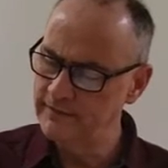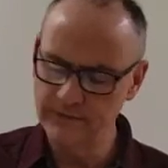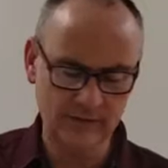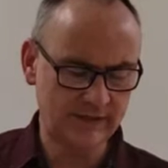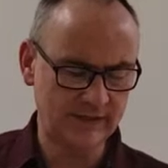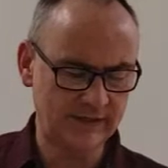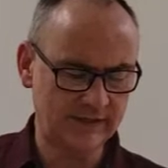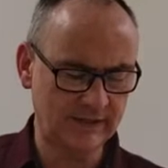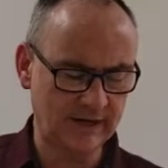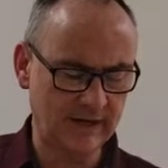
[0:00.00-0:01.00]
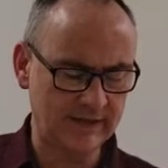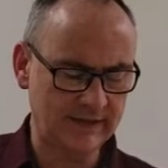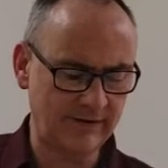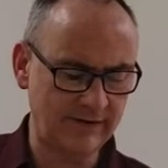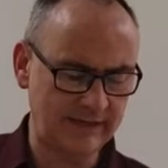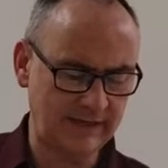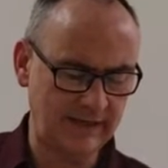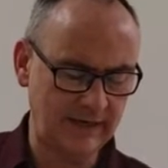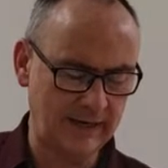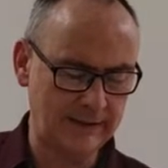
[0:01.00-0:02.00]
verses uh,
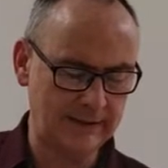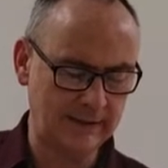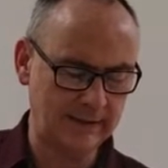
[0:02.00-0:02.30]
17 and 18.